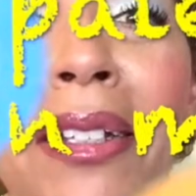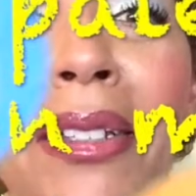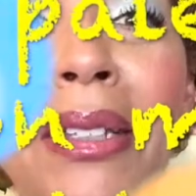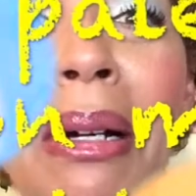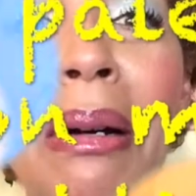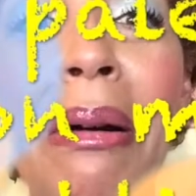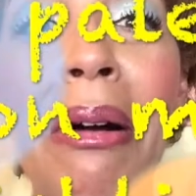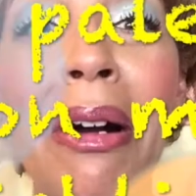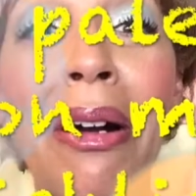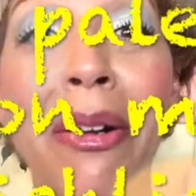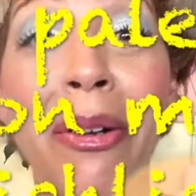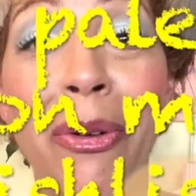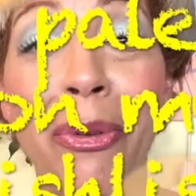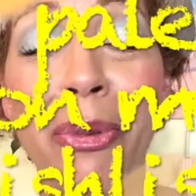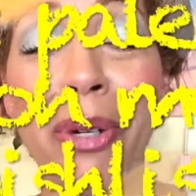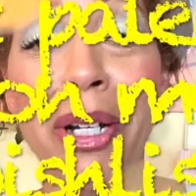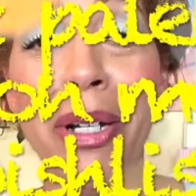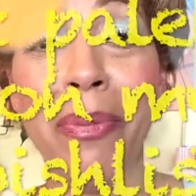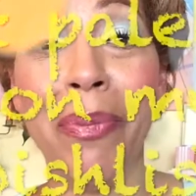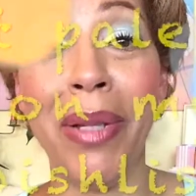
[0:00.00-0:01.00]
is a hard
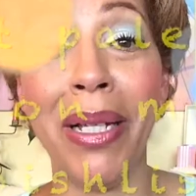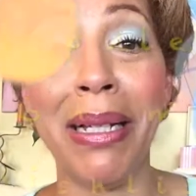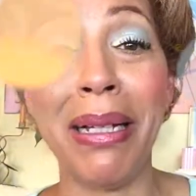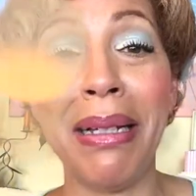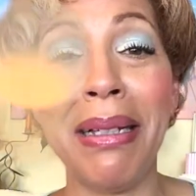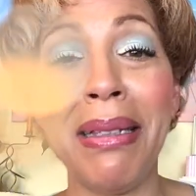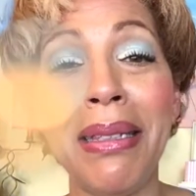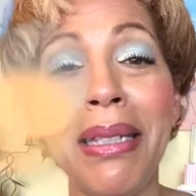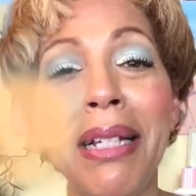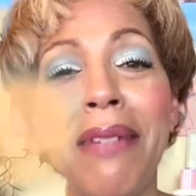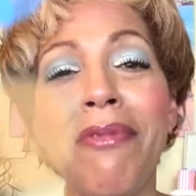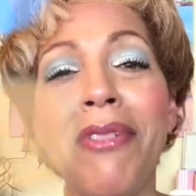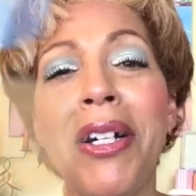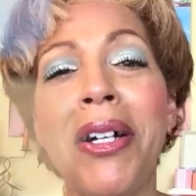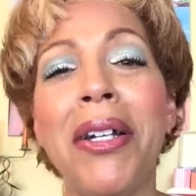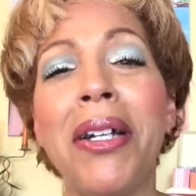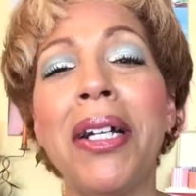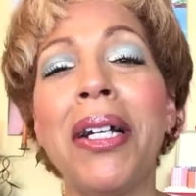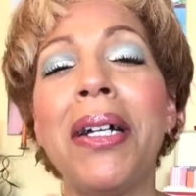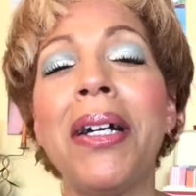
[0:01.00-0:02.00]
one because I've
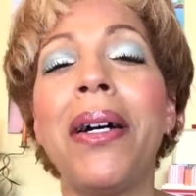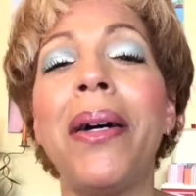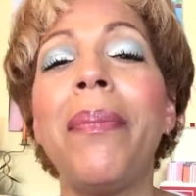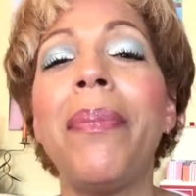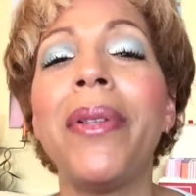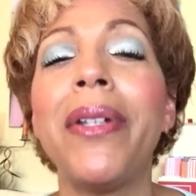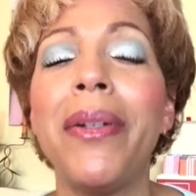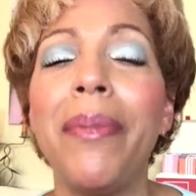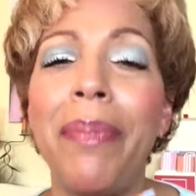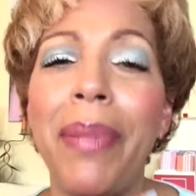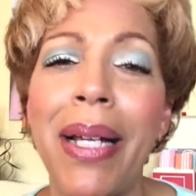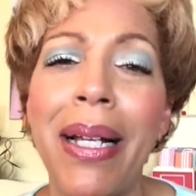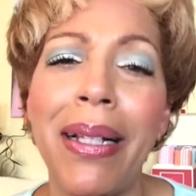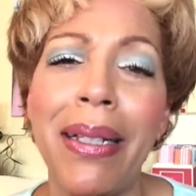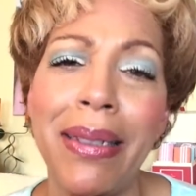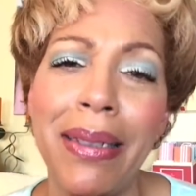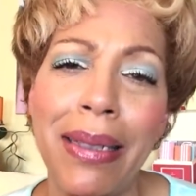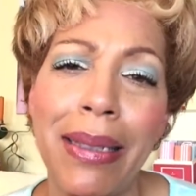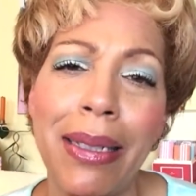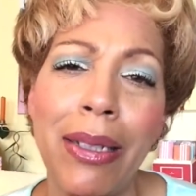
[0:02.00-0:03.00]
got a couple of
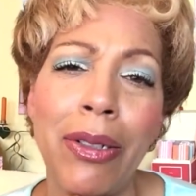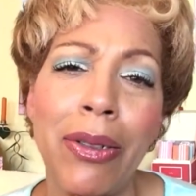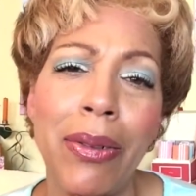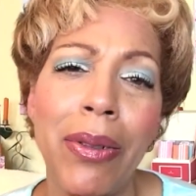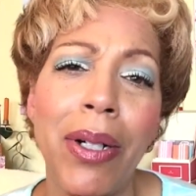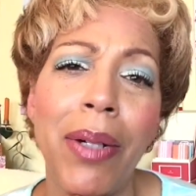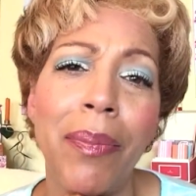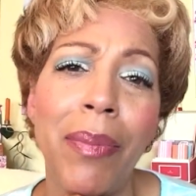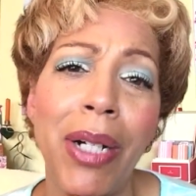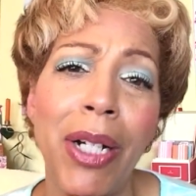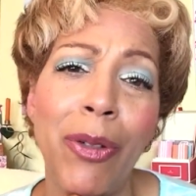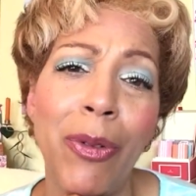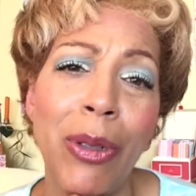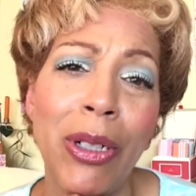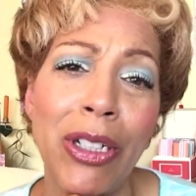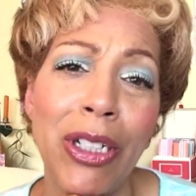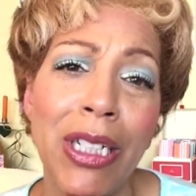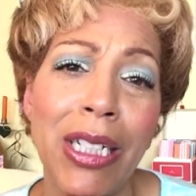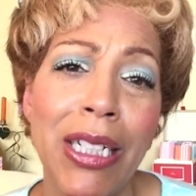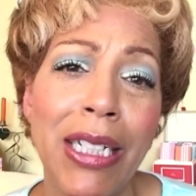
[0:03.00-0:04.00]
palettes that are on my
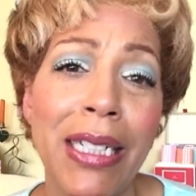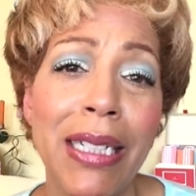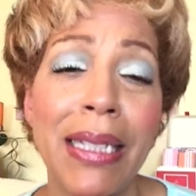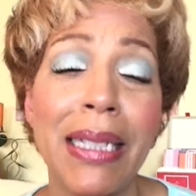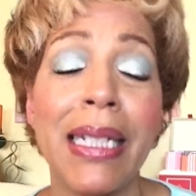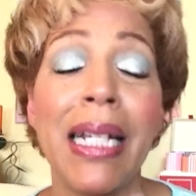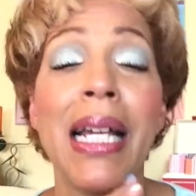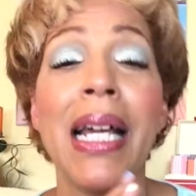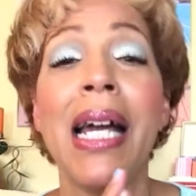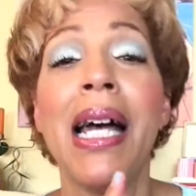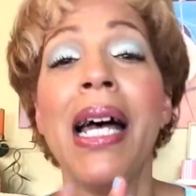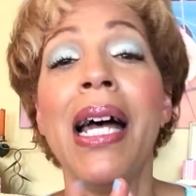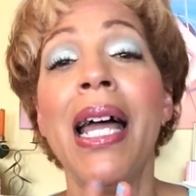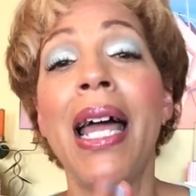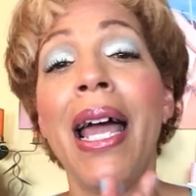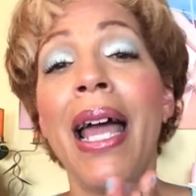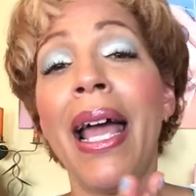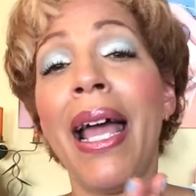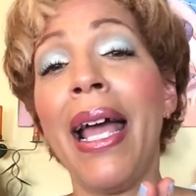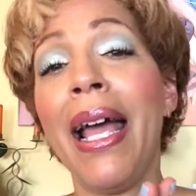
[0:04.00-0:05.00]
wish list.
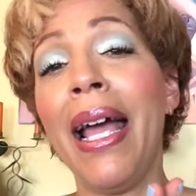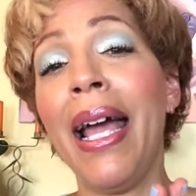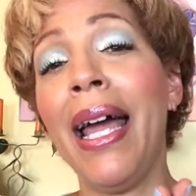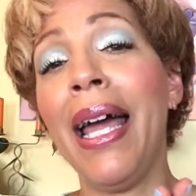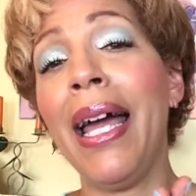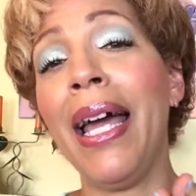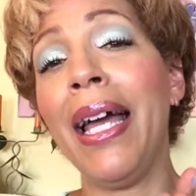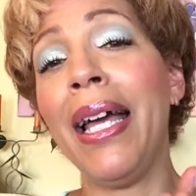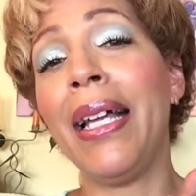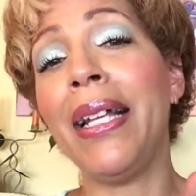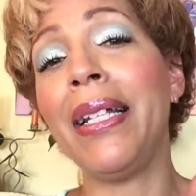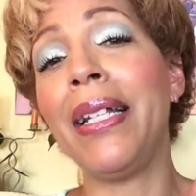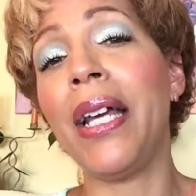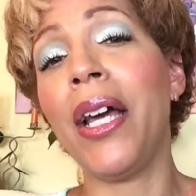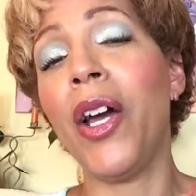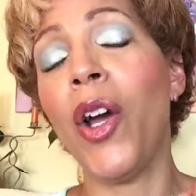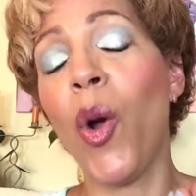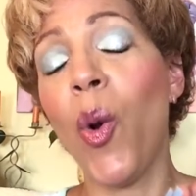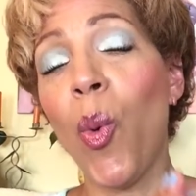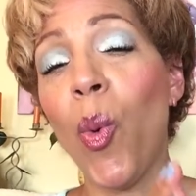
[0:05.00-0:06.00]
And
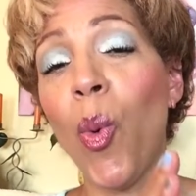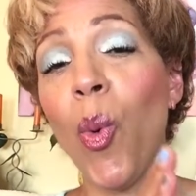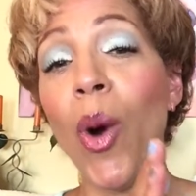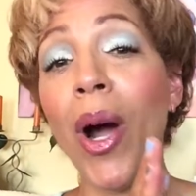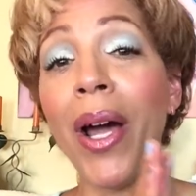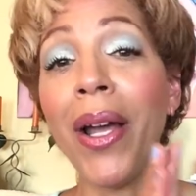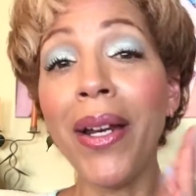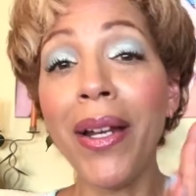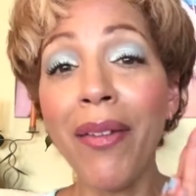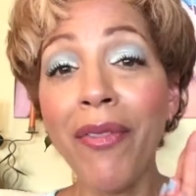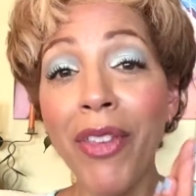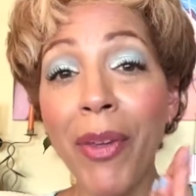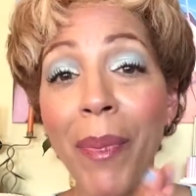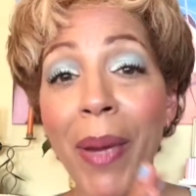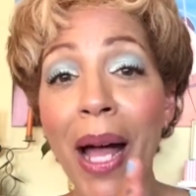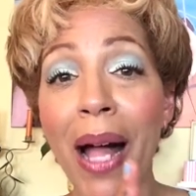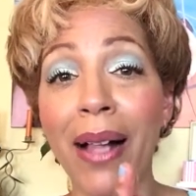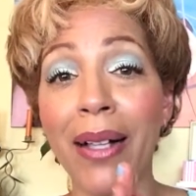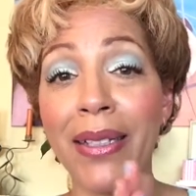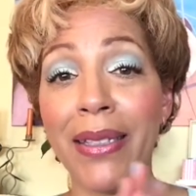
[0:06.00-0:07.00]
one of the
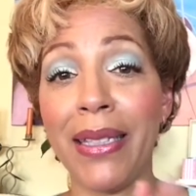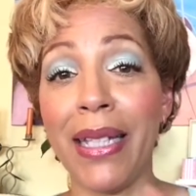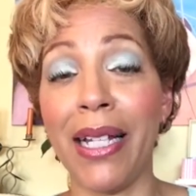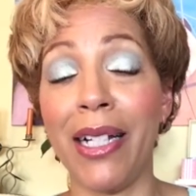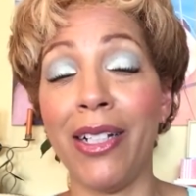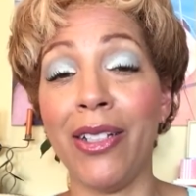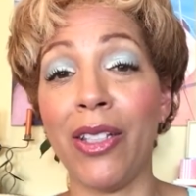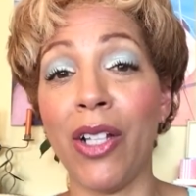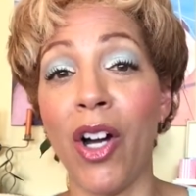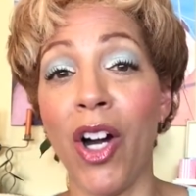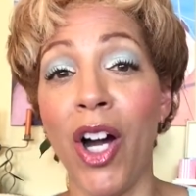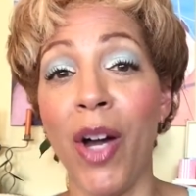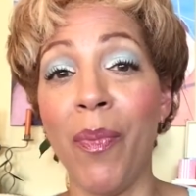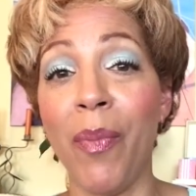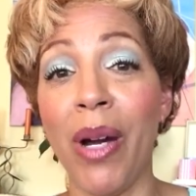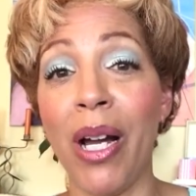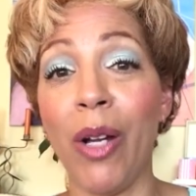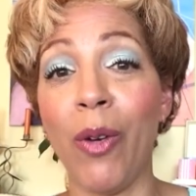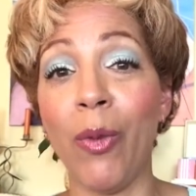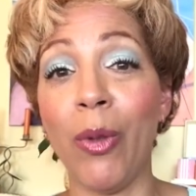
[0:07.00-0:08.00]
palettes that is on
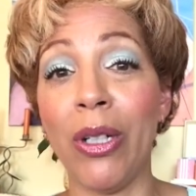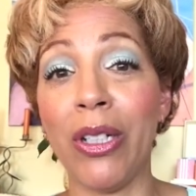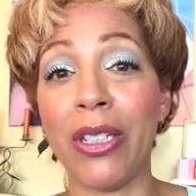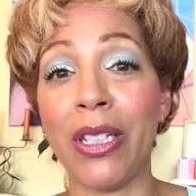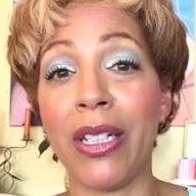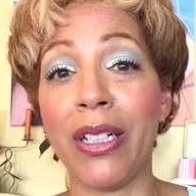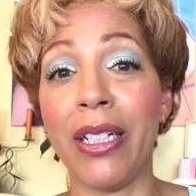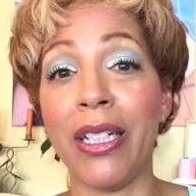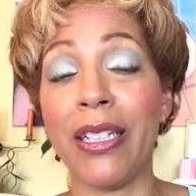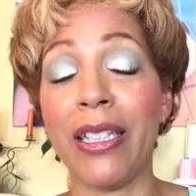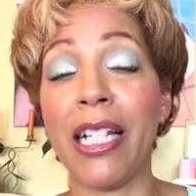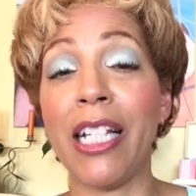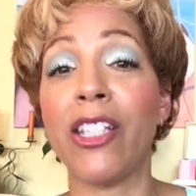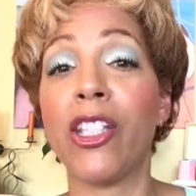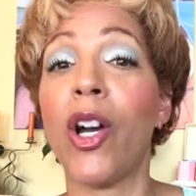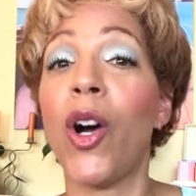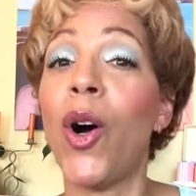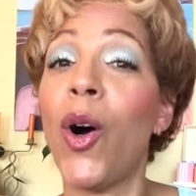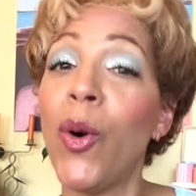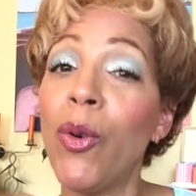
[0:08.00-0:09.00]
my wish list,
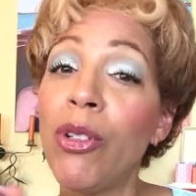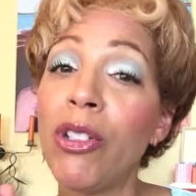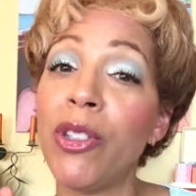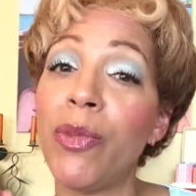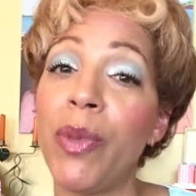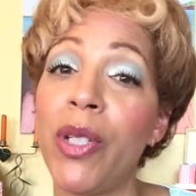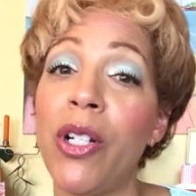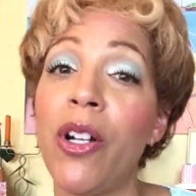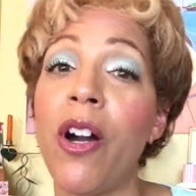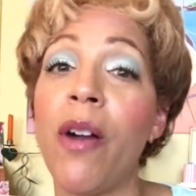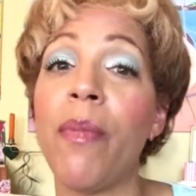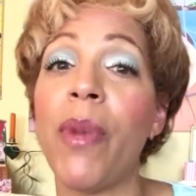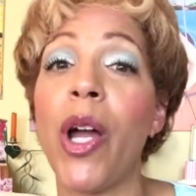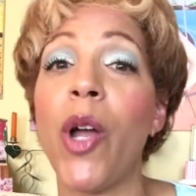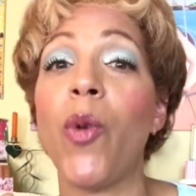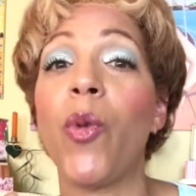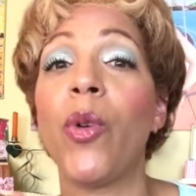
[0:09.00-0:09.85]
has always been on my